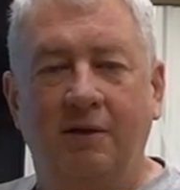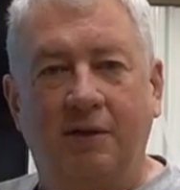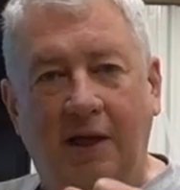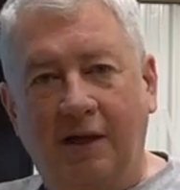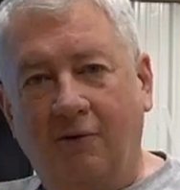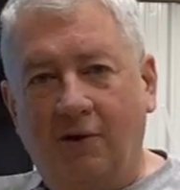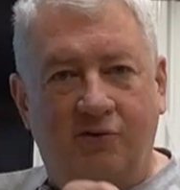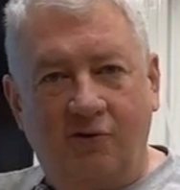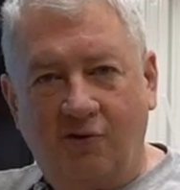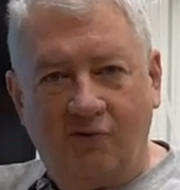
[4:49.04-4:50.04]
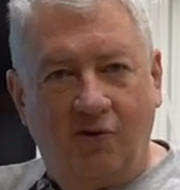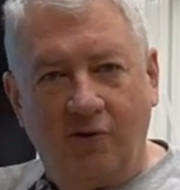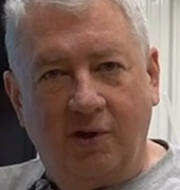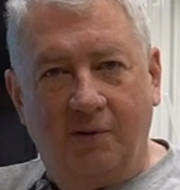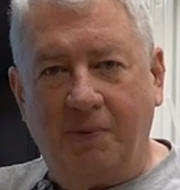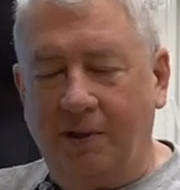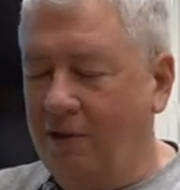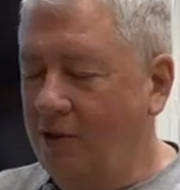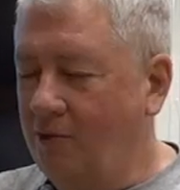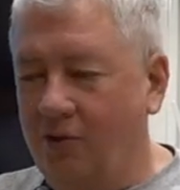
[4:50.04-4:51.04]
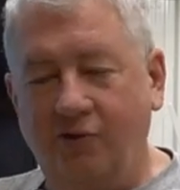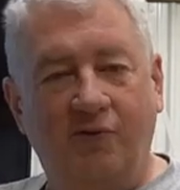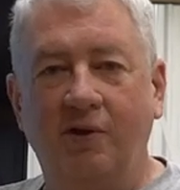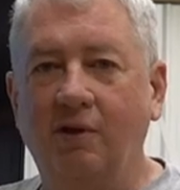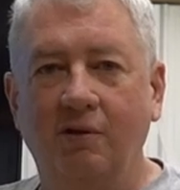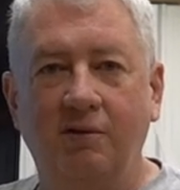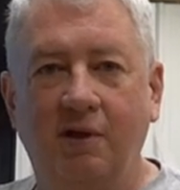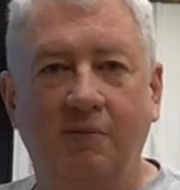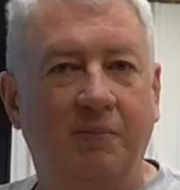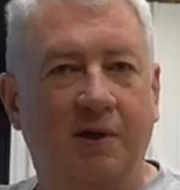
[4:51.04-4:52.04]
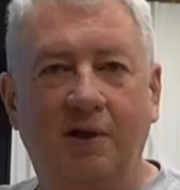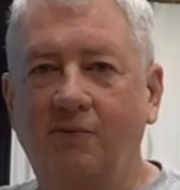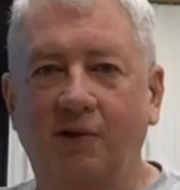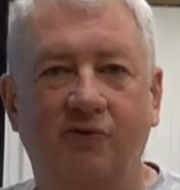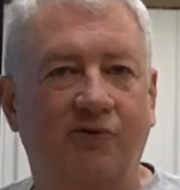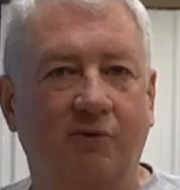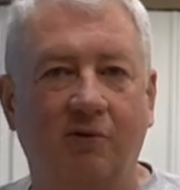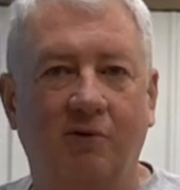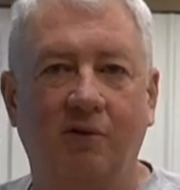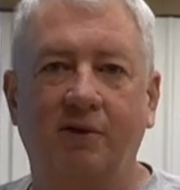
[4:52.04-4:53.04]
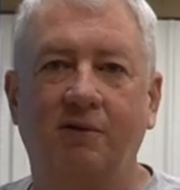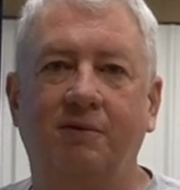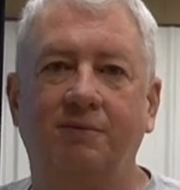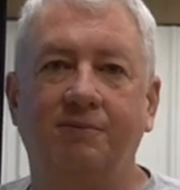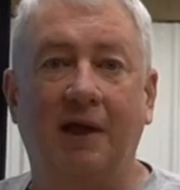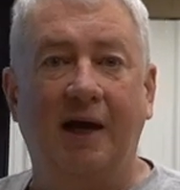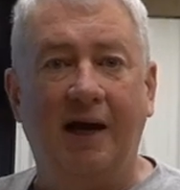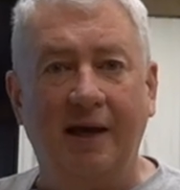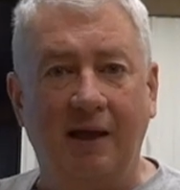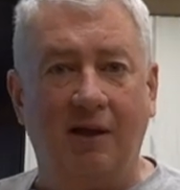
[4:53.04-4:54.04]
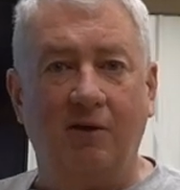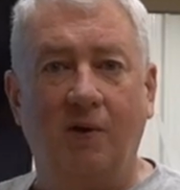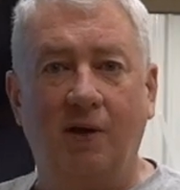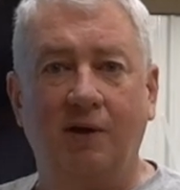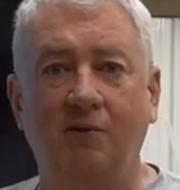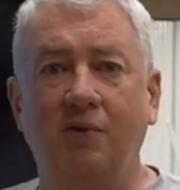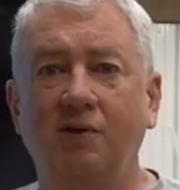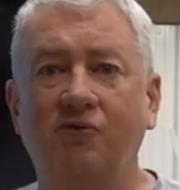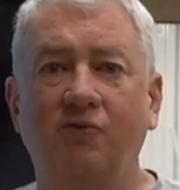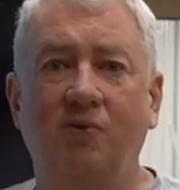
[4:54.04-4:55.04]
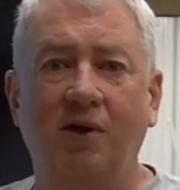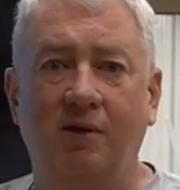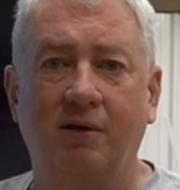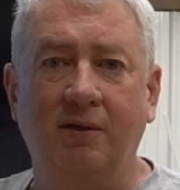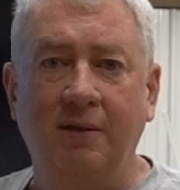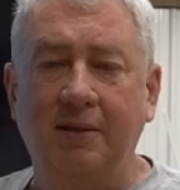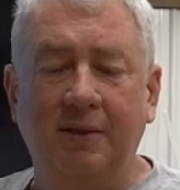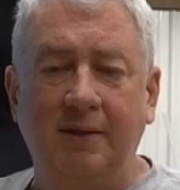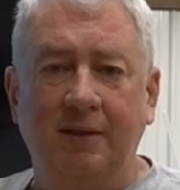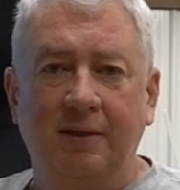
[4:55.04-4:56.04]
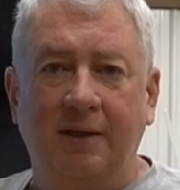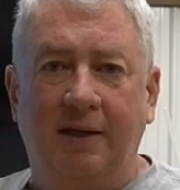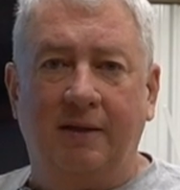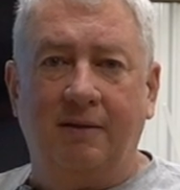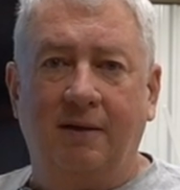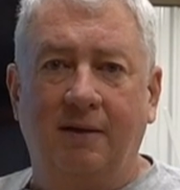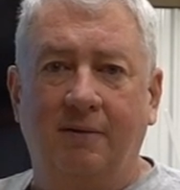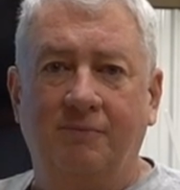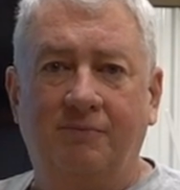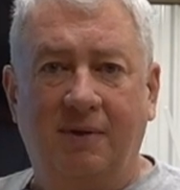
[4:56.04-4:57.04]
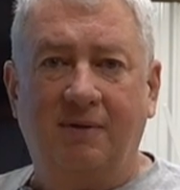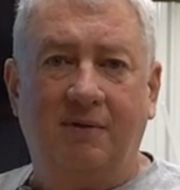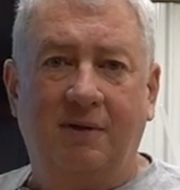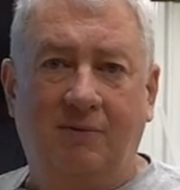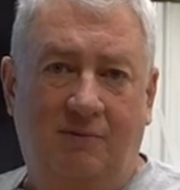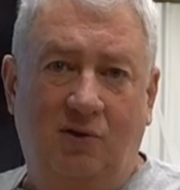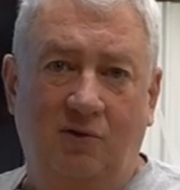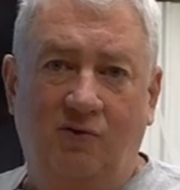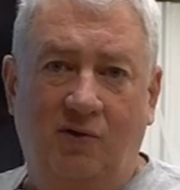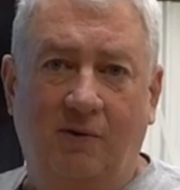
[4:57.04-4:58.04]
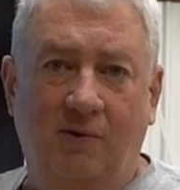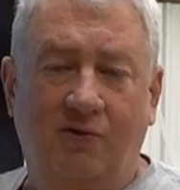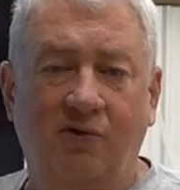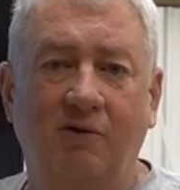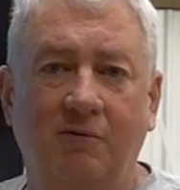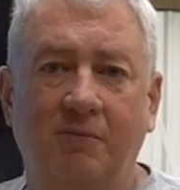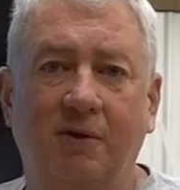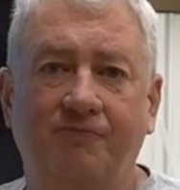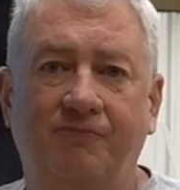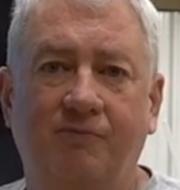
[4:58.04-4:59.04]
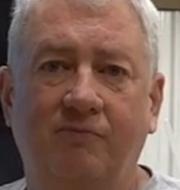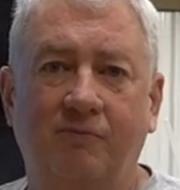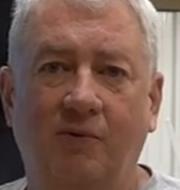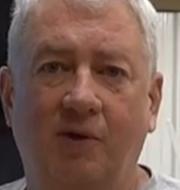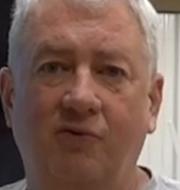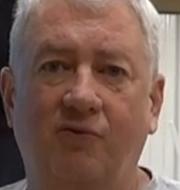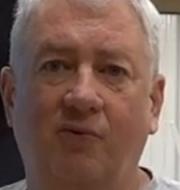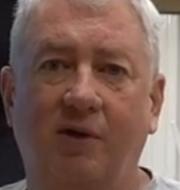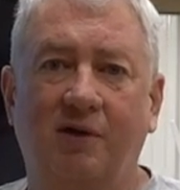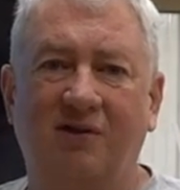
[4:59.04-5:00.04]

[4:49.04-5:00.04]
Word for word: the ailerons can control the airplane. In other words, if we unload the airplane, we can still roll it. At high AOA, you want to use the rudder. And you can use ailerons too, but you want to use the rudder.